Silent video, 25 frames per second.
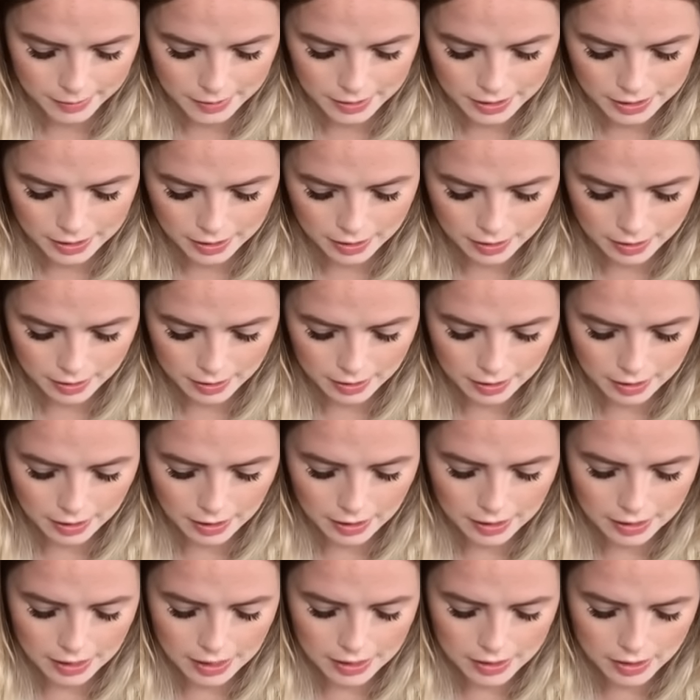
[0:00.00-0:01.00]
what's it called?
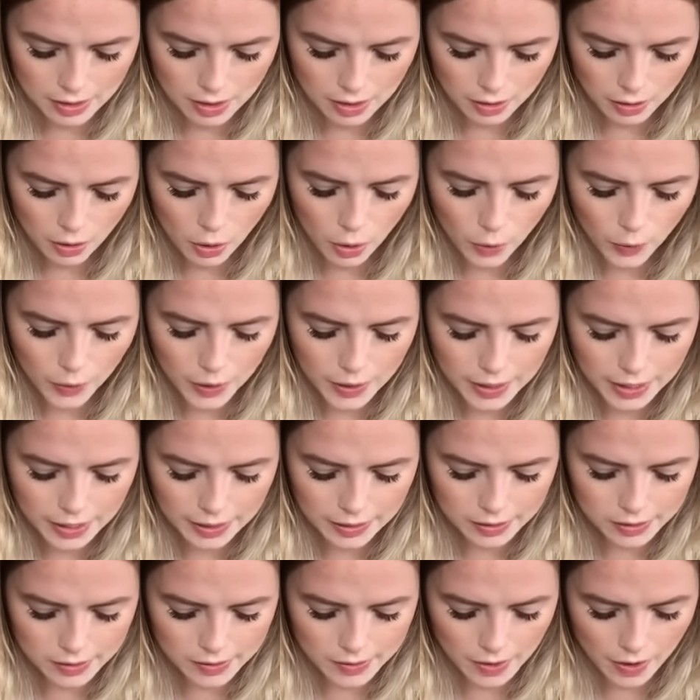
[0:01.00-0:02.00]
It's
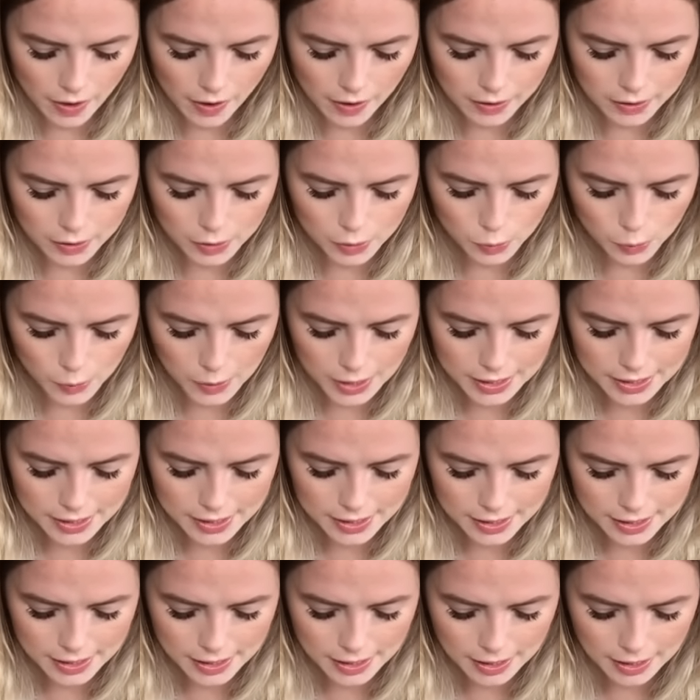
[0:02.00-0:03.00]
Corriedale sock
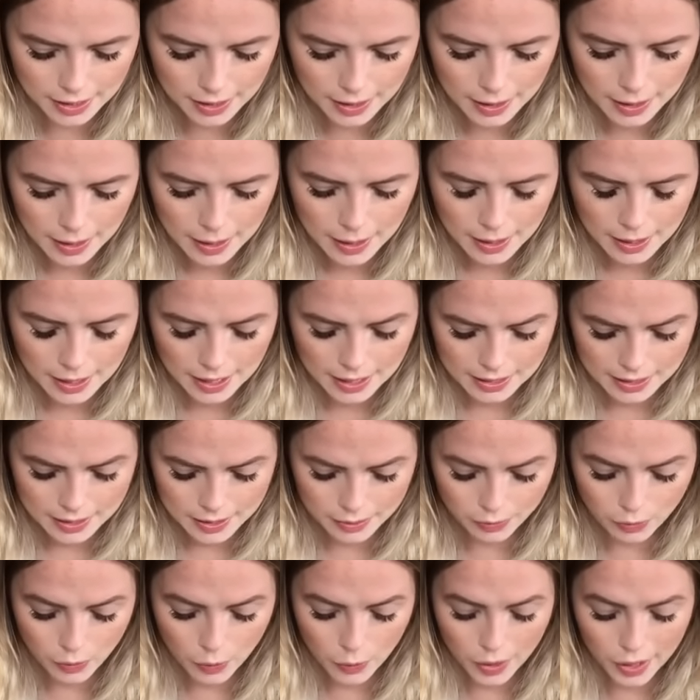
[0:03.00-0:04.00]
twist.
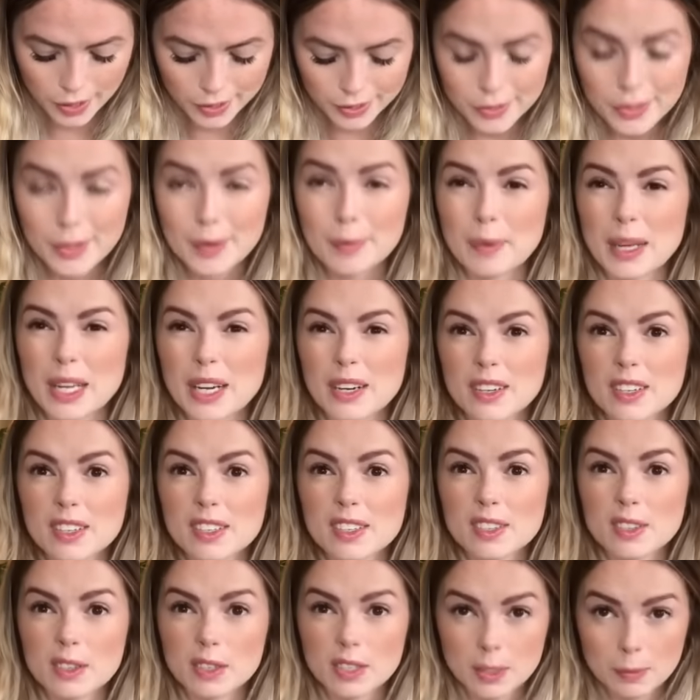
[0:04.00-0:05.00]
It's 400
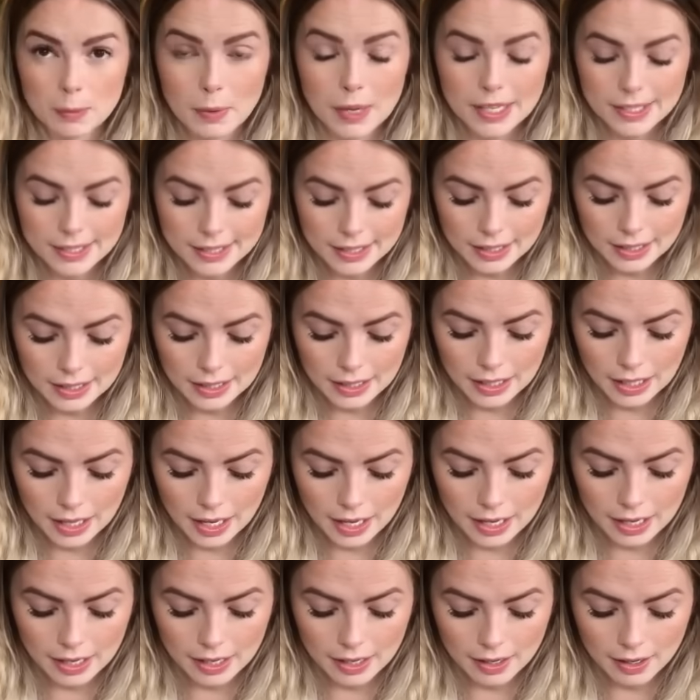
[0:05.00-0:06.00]
meters, so it's basically
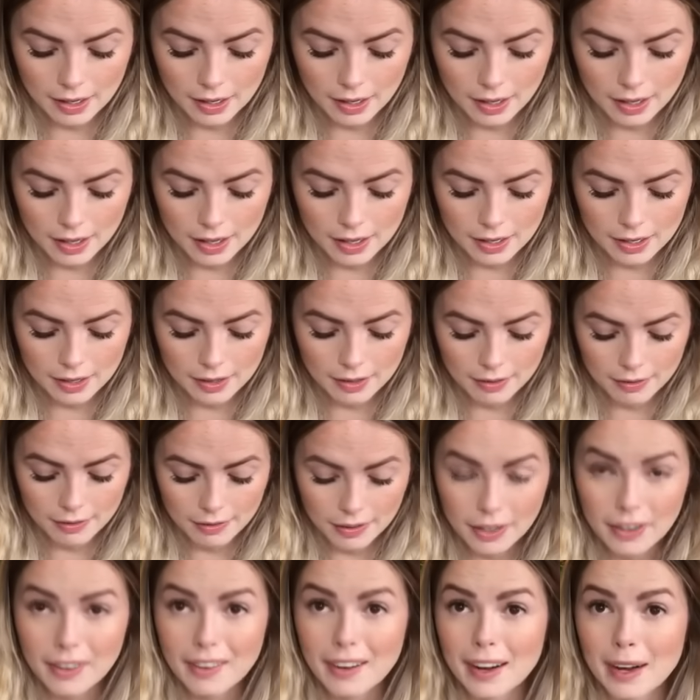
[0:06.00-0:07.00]
a
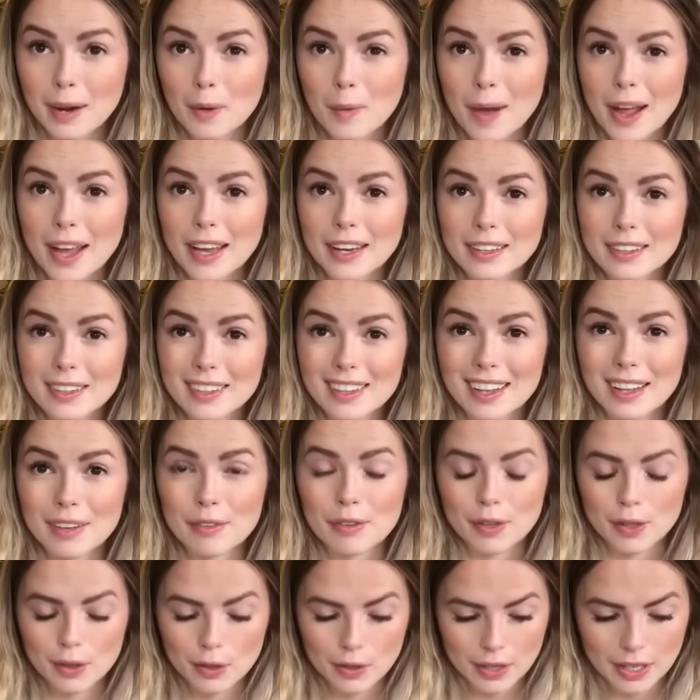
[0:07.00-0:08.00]
fingering weight
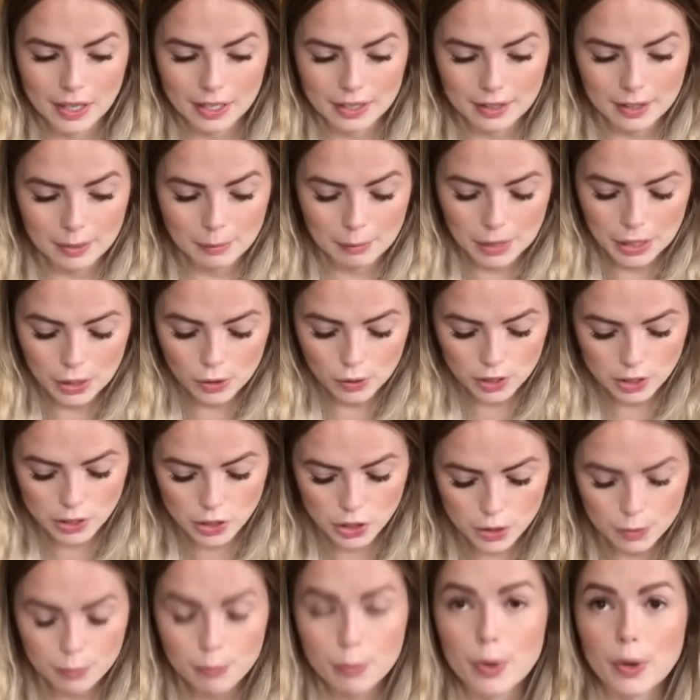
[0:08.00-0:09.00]
if you look at the
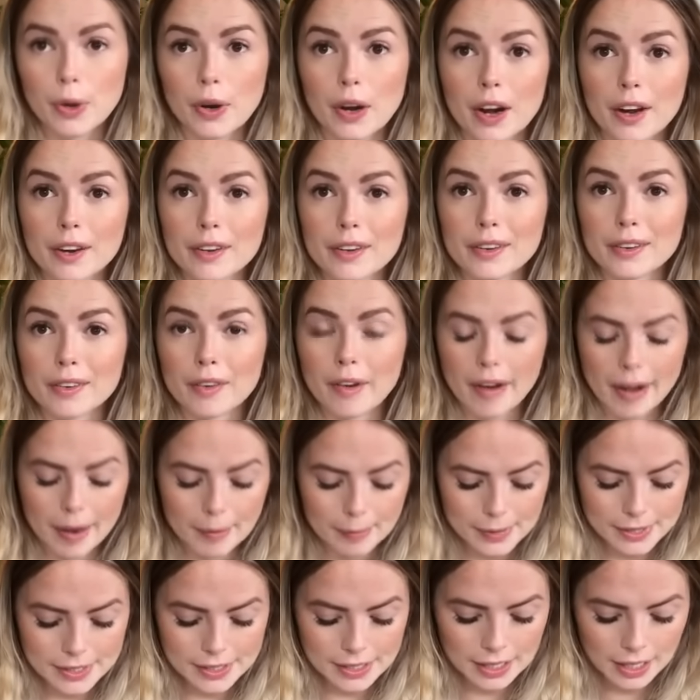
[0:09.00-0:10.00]
meterage per 100
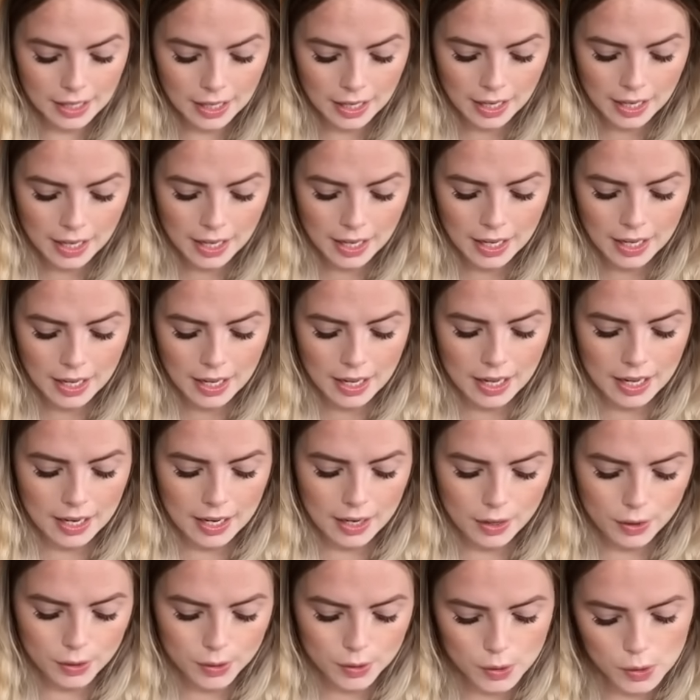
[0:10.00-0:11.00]
grams.
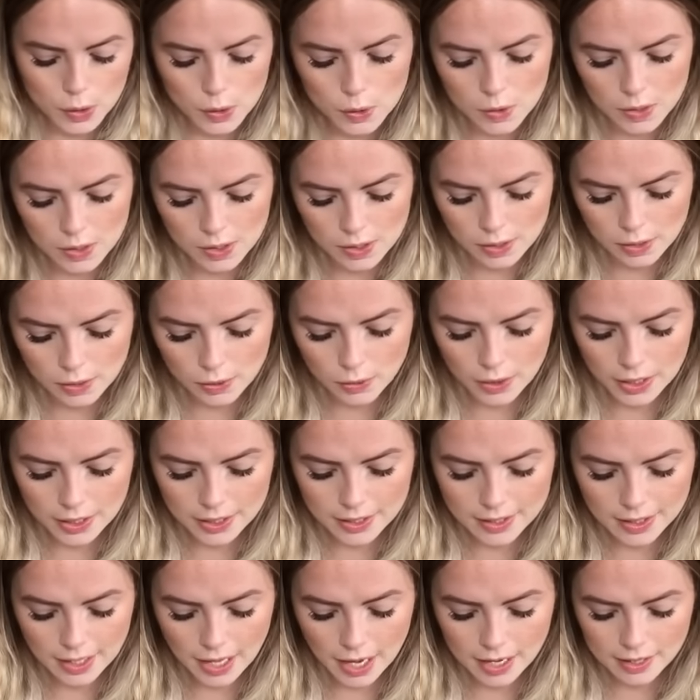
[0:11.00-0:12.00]
And it also uses 3
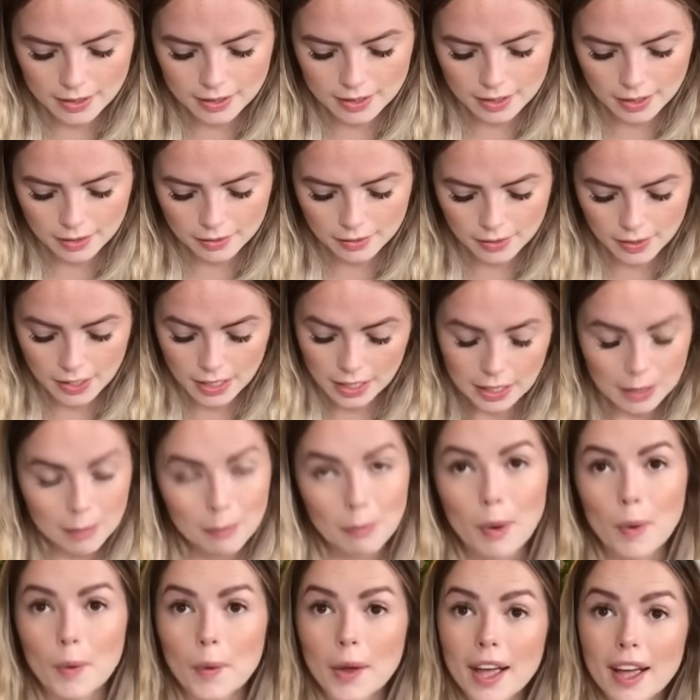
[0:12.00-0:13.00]
skeins of kid
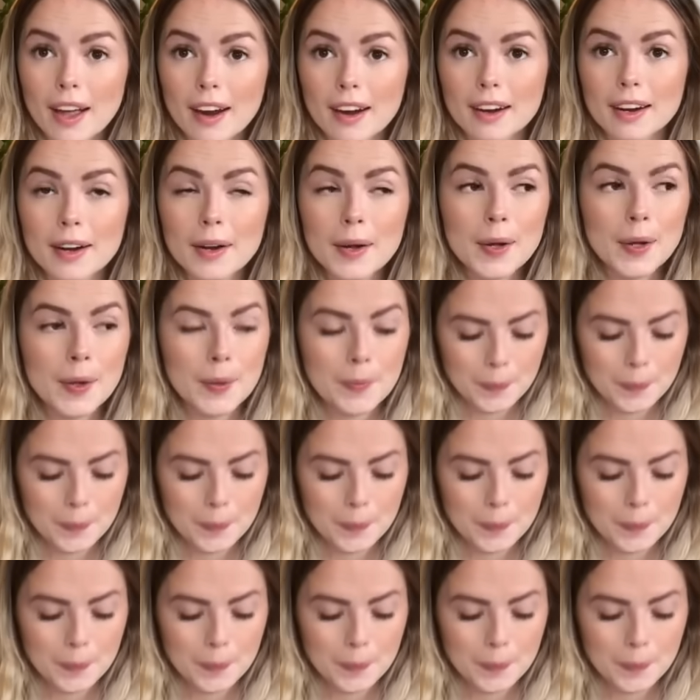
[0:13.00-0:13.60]
mohair,